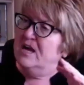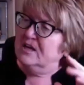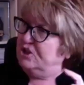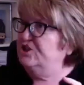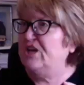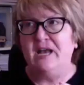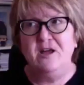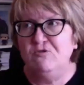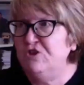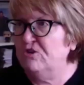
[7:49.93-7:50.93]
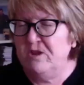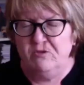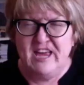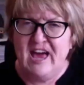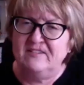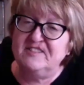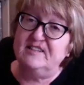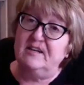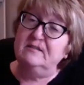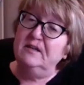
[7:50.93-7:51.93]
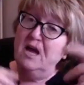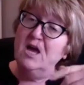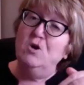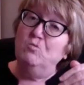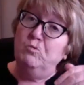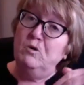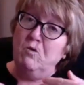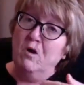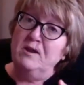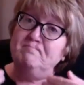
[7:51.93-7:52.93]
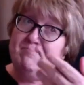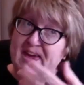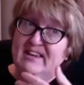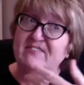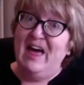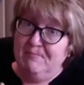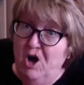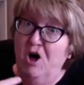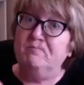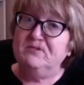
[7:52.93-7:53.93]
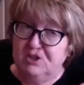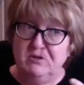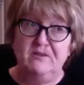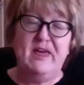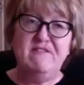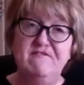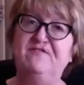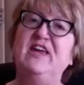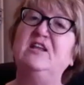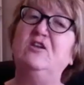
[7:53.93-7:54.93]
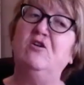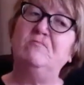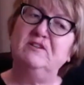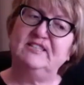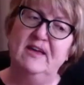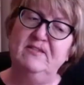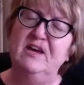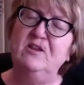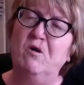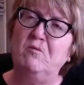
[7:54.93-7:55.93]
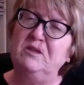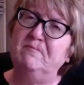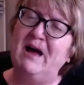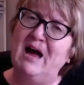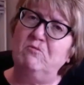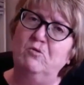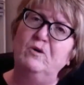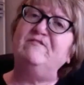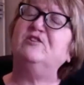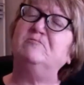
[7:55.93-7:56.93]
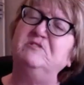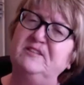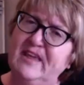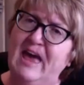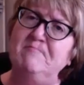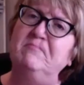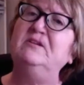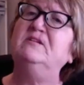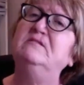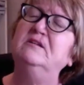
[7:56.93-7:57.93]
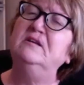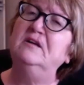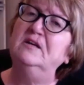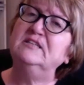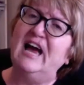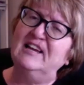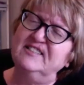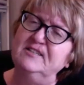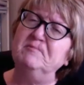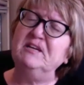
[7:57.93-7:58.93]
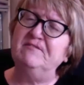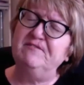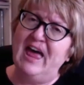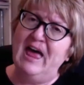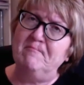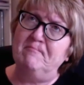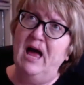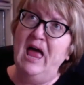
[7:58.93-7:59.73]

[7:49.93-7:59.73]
Because I know you'll know the answer. We want to big them up so that they feel almost like they're the one with the power. We've come to them to ask something of them.